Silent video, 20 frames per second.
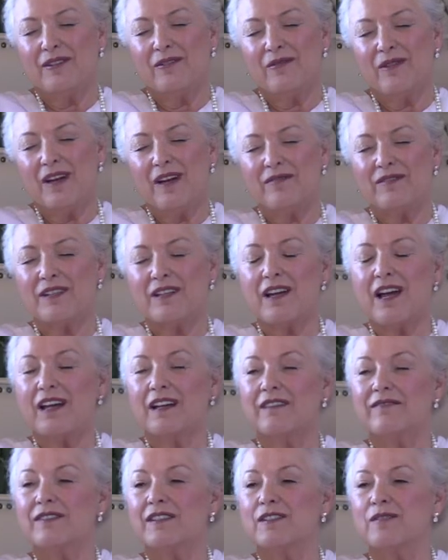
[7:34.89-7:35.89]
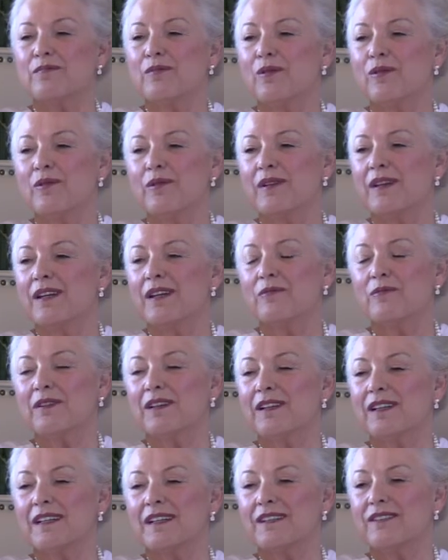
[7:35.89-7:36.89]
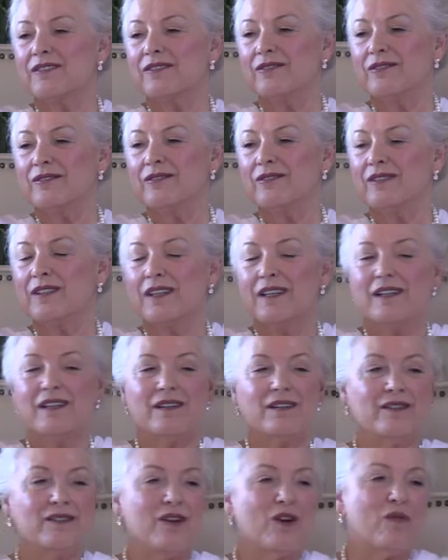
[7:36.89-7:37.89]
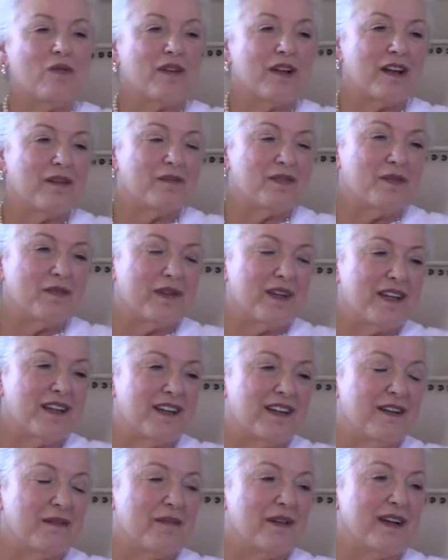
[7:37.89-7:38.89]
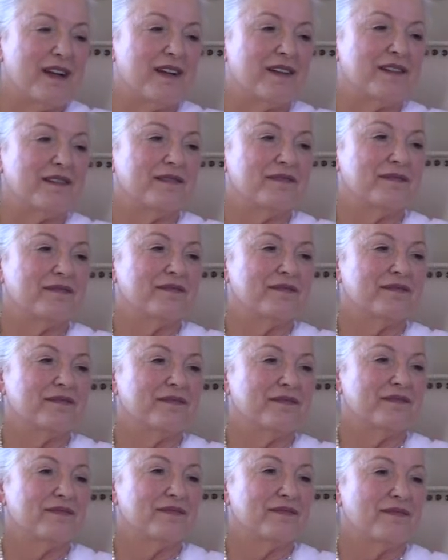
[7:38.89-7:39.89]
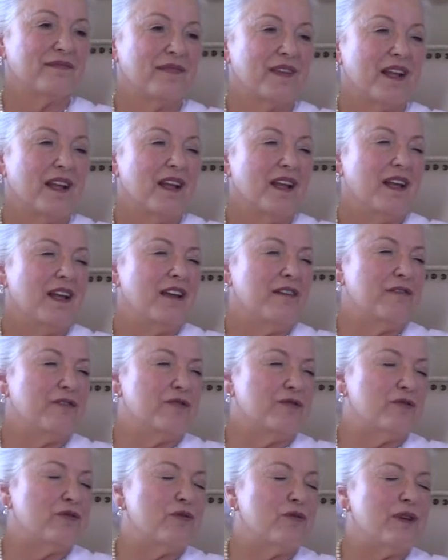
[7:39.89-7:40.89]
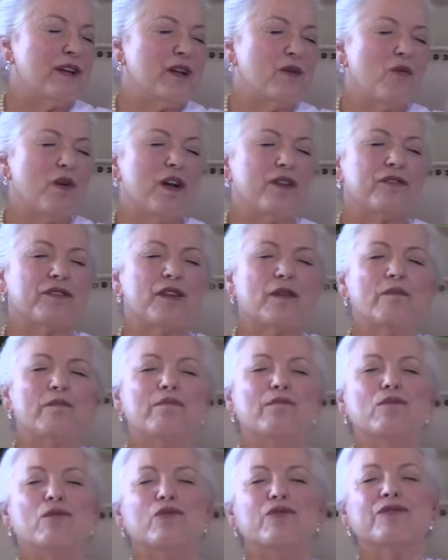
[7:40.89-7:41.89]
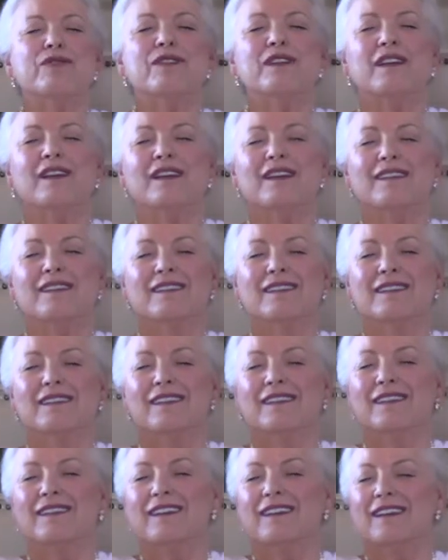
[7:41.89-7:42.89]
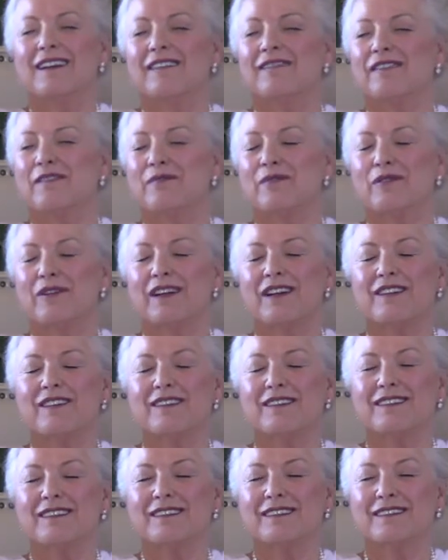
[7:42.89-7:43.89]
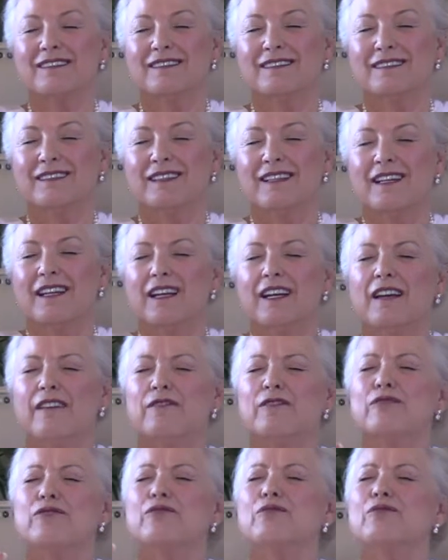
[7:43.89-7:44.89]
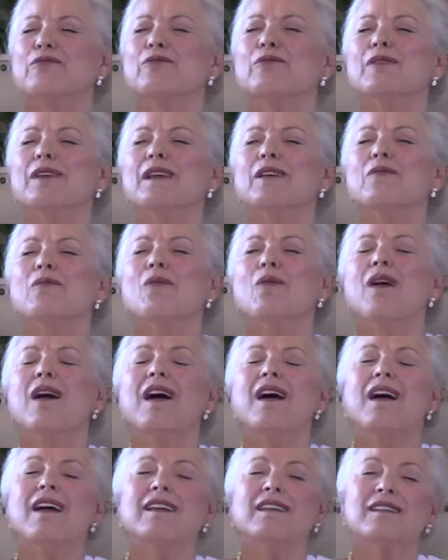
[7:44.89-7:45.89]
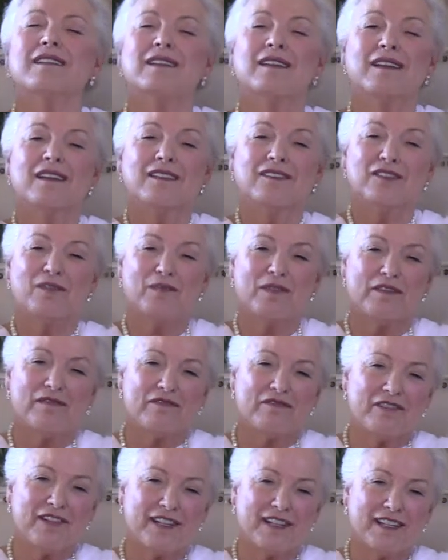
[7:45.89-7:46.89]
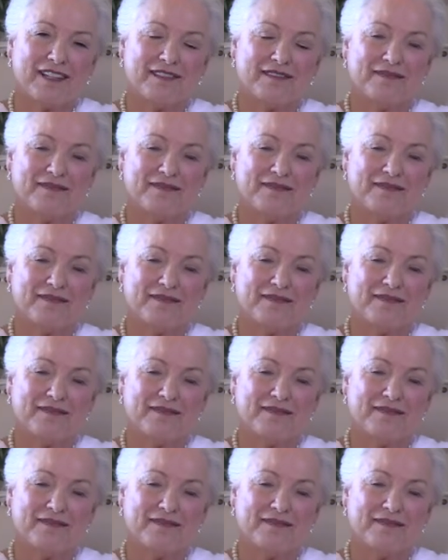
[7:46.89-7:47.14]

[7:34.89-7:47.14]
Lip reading: you have to kind of explore inwardly to know what I'm speaking about. If you truly want the mukti of liberation, if you truly want to be free,